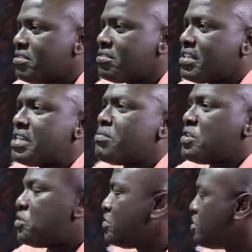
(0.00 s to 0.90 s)
send
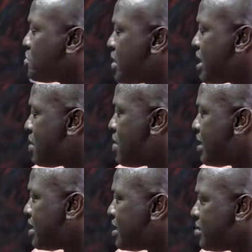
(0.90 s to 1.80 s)
my children to where I
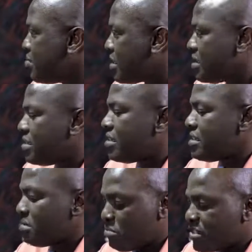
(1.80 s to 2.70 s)
want. But the
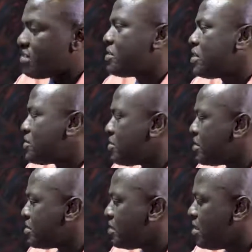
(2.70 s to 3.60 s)
most unfortunate
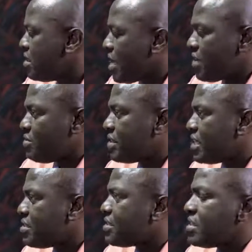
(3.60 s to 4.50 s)
was arguing
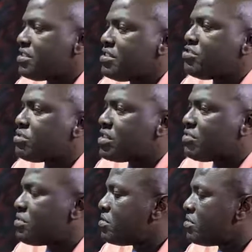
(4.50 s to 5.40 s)
that the state is
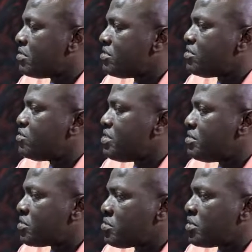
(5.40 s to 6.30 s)
looking for his
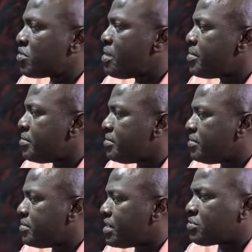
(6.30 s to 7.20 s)
children probably to harm
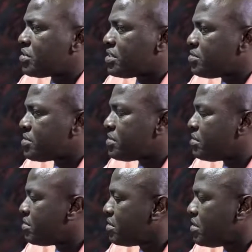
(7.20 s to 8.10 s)
them. That was the
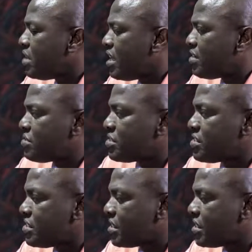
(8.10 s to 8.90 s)
most unfortunate thing.